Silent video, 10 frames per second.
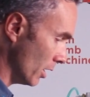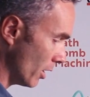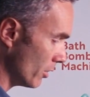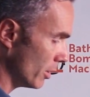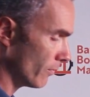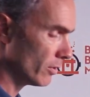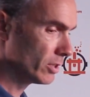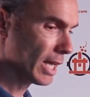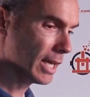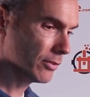in our different
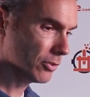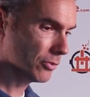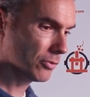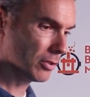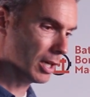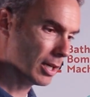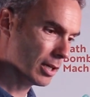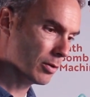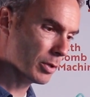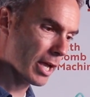sizes,
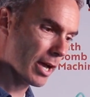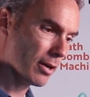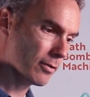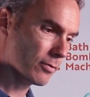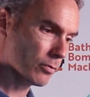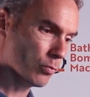we have